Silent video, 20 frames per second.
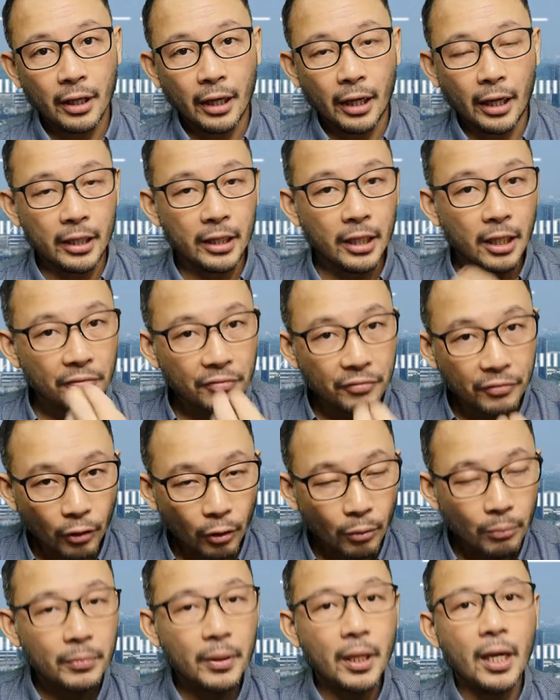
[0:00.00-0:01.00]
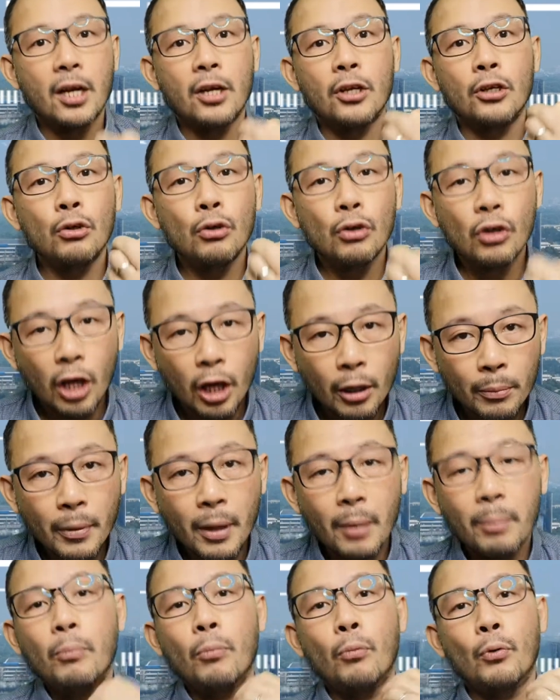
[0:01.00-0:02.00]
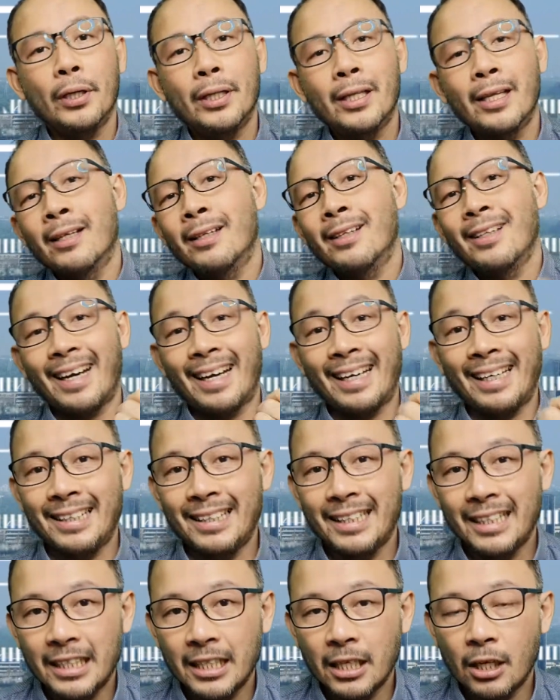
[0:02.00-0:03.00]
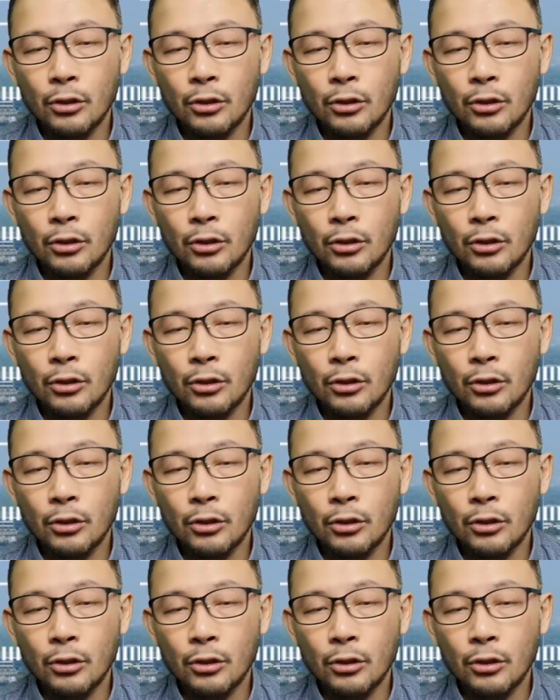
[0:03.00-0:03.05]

And then from there, you come up with an idea.